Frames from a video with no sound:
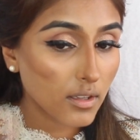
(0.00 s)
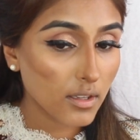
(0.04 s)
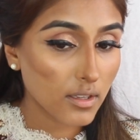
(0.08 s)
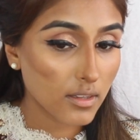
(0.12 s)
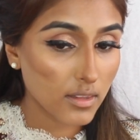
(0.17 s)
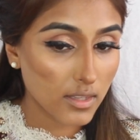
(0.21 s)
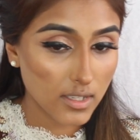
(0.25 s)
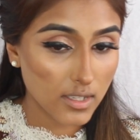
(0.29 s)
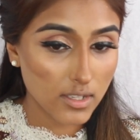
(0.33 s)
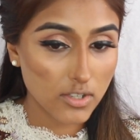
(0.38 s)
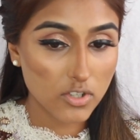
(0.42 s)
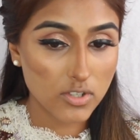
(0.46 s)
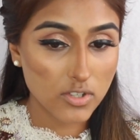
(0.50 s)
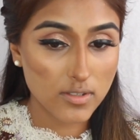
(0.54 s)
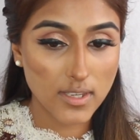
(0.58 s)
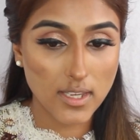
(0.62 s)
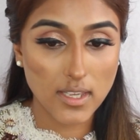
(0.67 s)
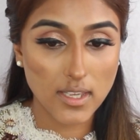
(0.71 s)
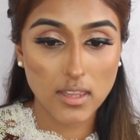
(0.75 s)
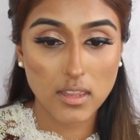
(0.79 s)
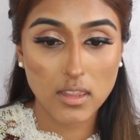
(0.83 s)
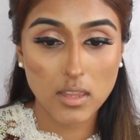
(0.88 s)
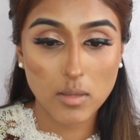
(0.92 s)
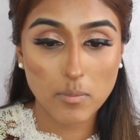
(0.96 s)
And then
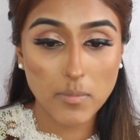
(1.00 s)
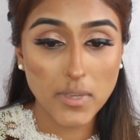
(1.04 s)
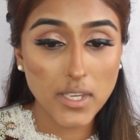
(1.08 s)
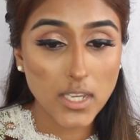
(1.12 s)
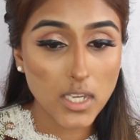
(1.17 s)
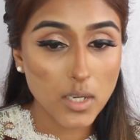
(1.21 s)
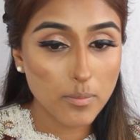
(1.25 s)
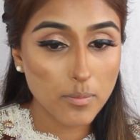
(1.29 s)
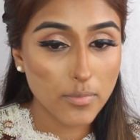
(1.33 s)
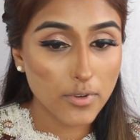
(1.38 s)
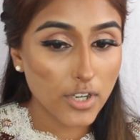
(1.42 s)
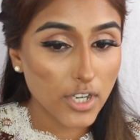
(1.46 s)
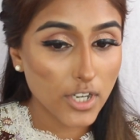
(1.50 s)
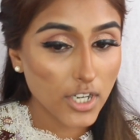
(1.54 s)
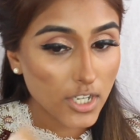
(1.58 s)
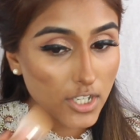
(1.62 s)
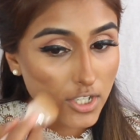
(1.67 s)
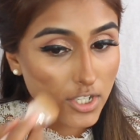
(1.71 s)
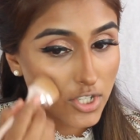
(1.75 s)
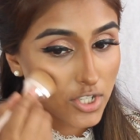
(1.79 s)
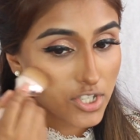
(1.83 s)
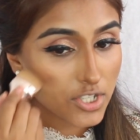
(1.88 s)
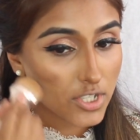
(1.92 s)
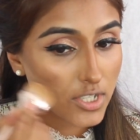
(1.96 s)
just get the bigger
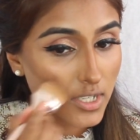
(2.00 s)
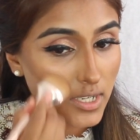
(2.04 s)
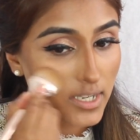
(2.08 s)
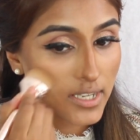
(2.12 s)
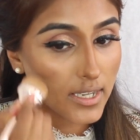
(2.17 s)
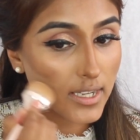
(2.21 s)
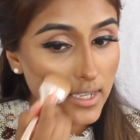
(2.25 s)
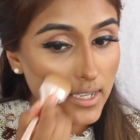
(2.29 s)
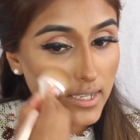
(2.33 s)
brush